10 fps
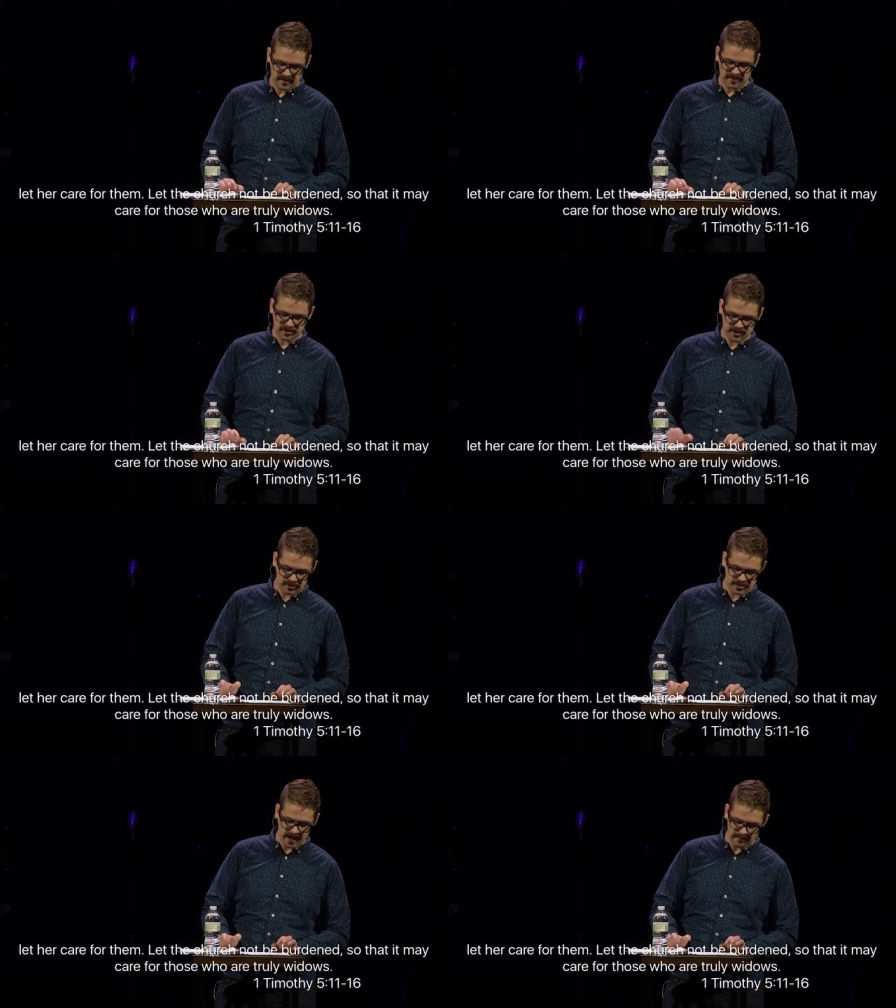Let the
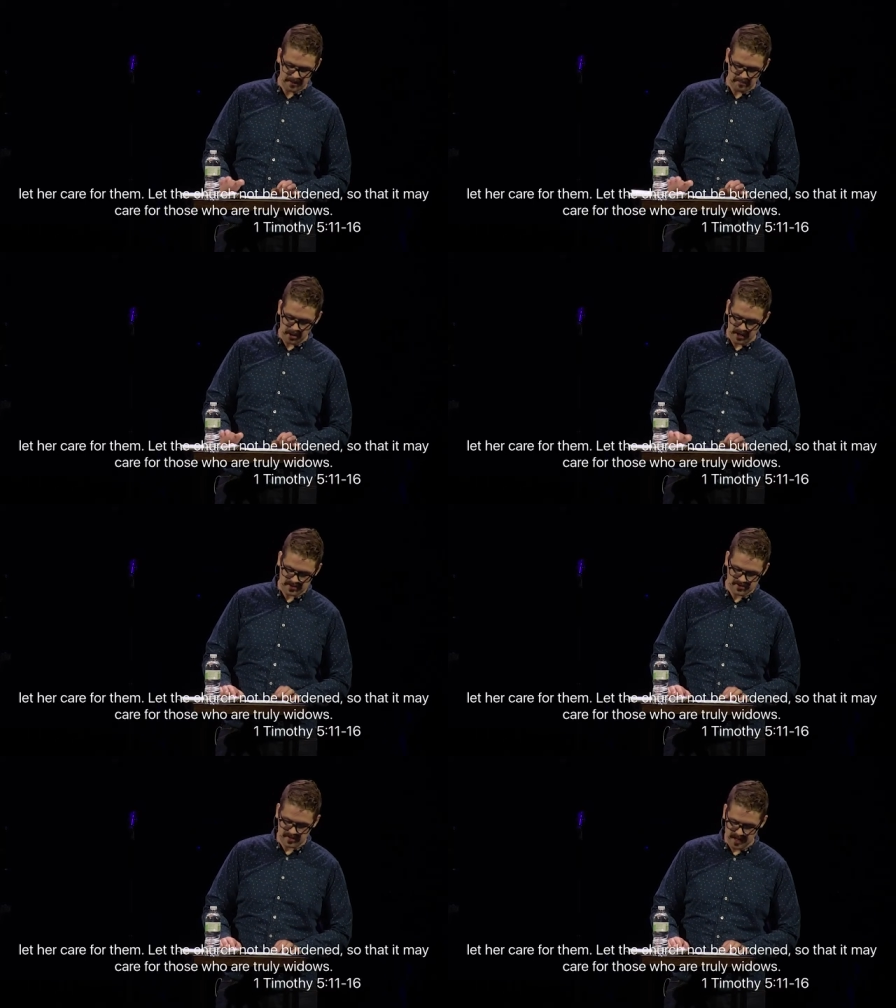church not be
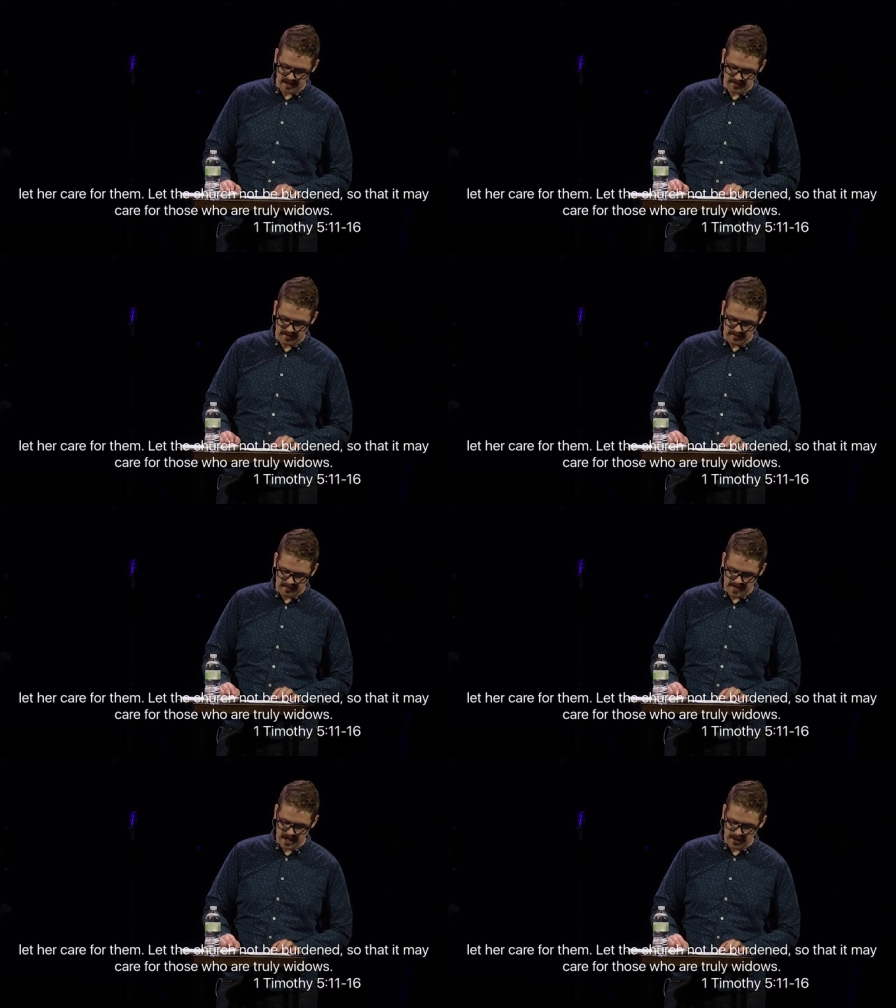burdened so that it
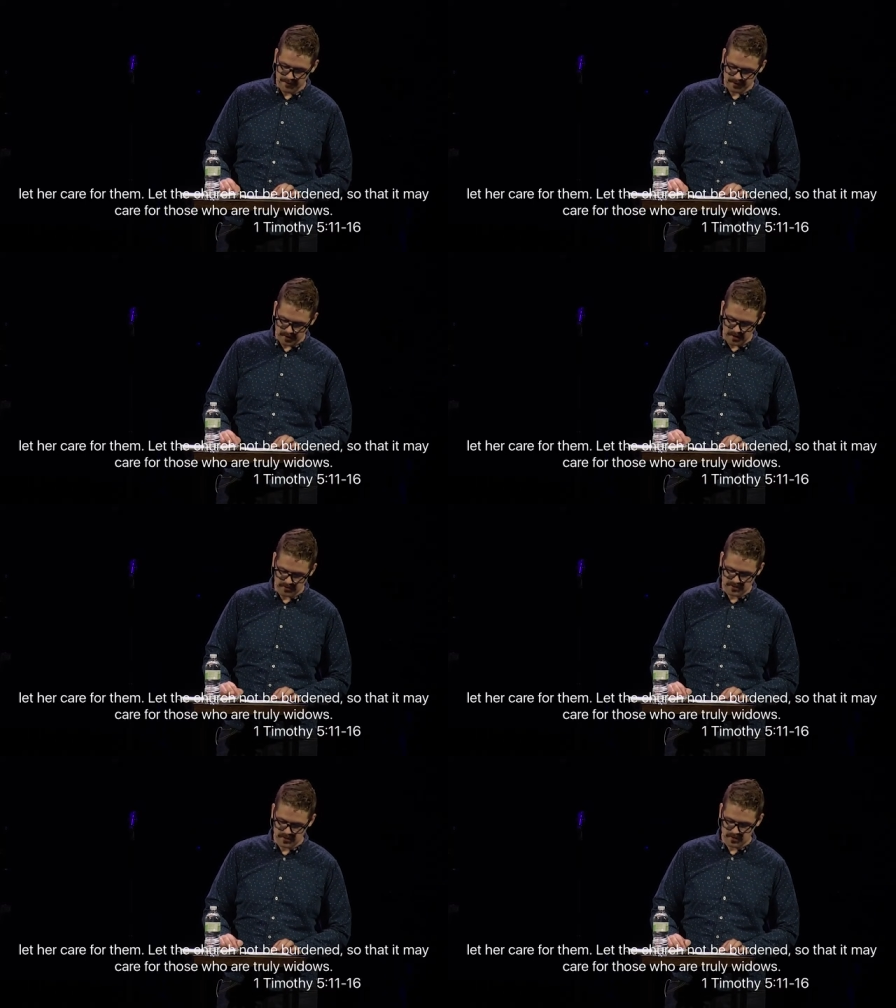may care for
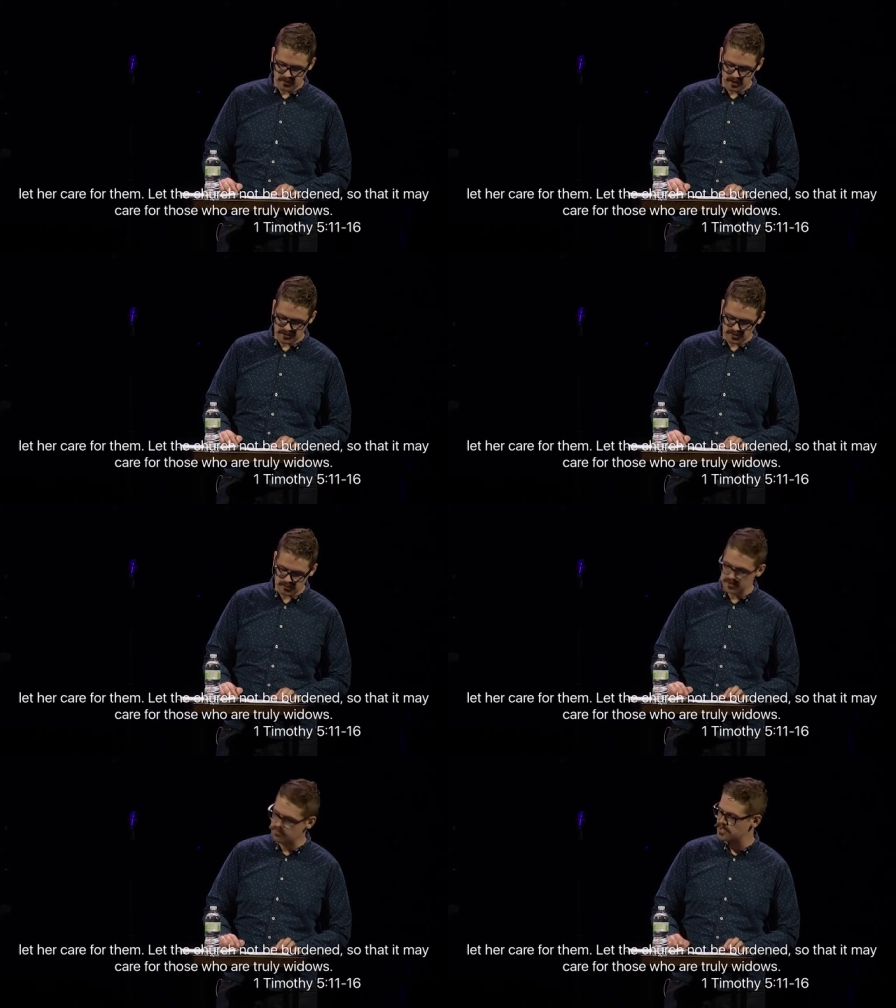those who are
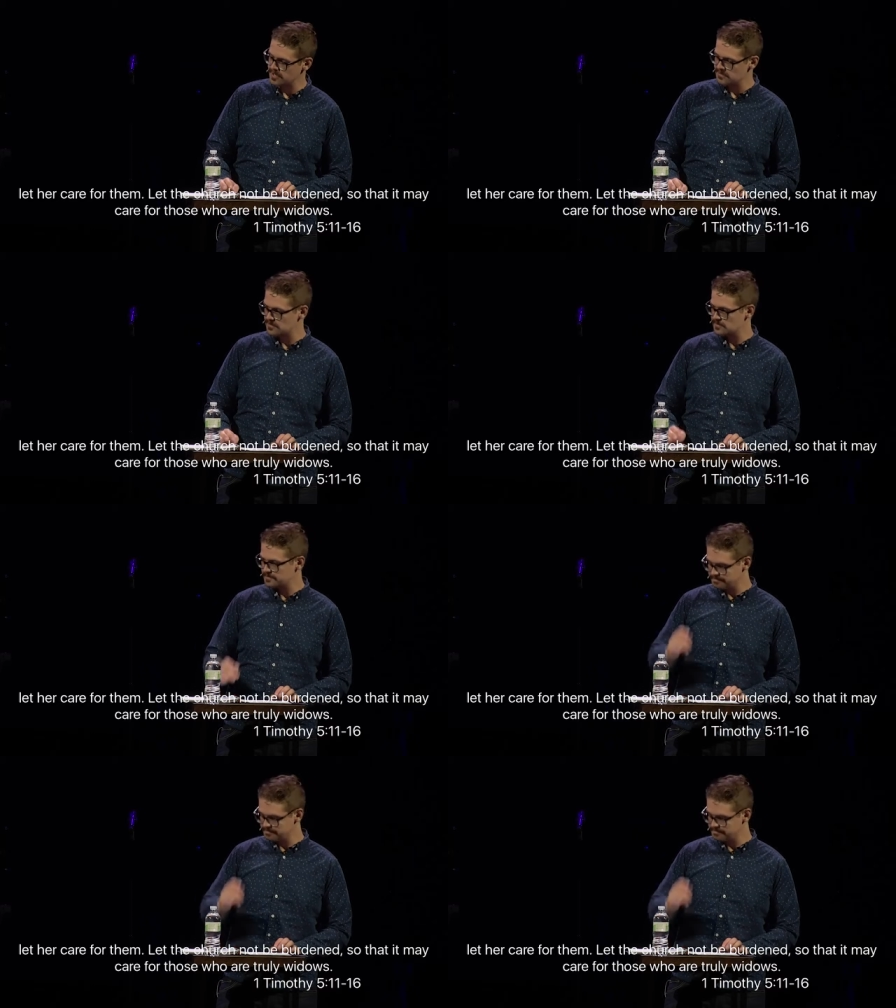truly widows.